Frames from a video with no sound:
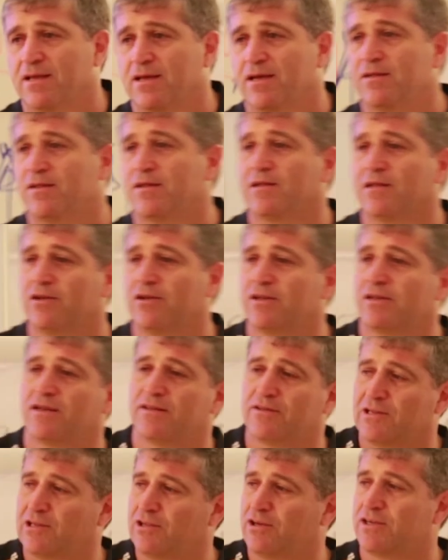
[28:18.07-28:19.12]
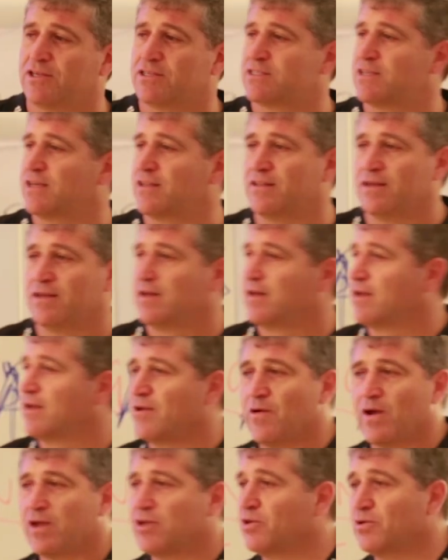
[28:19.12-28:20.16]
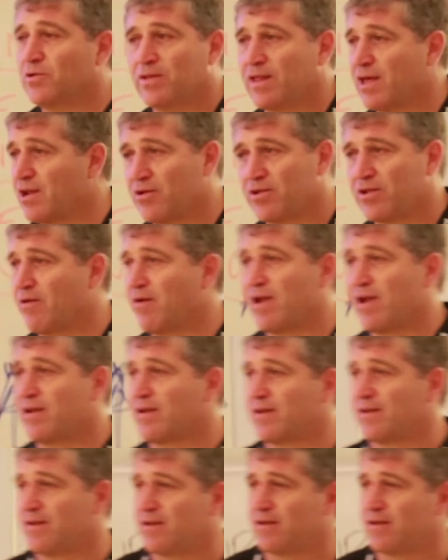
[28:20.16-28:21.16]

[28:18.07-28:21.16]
And the leader, and the leader said, you ain't doing that on your own.